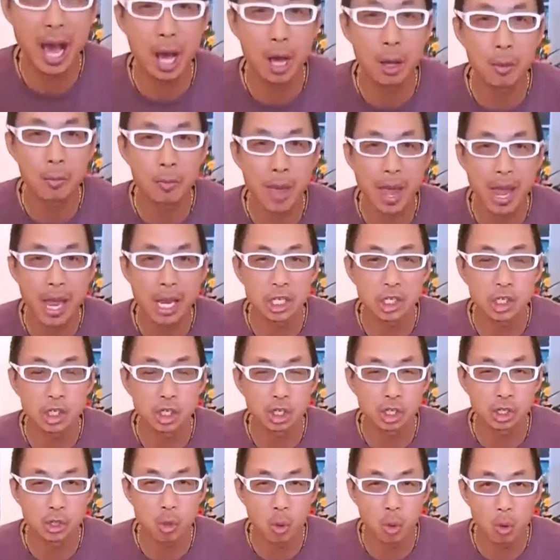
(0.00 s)
Al Pash
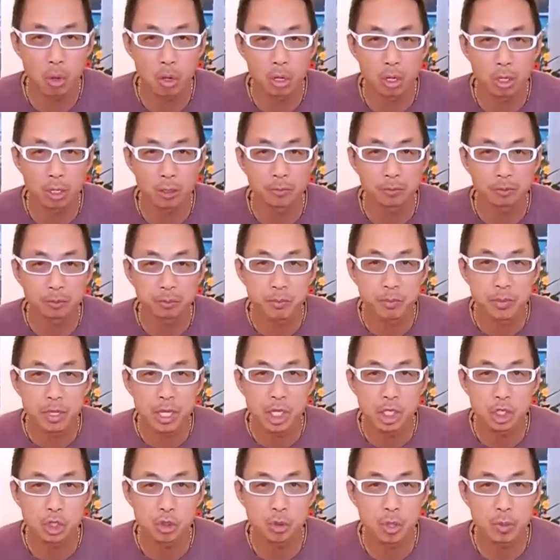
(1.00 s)
Store
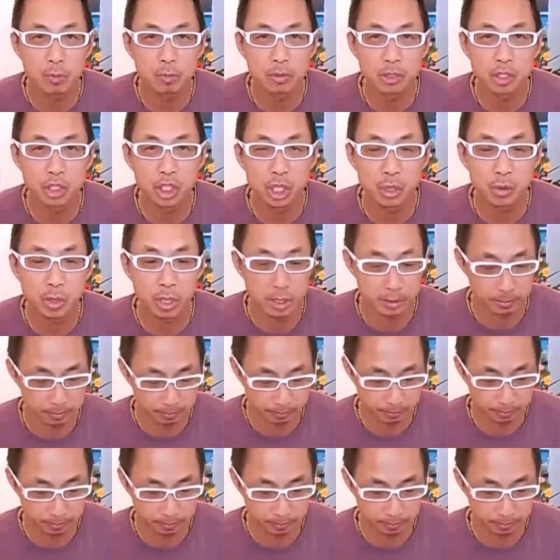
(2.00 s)
shrimp skewer.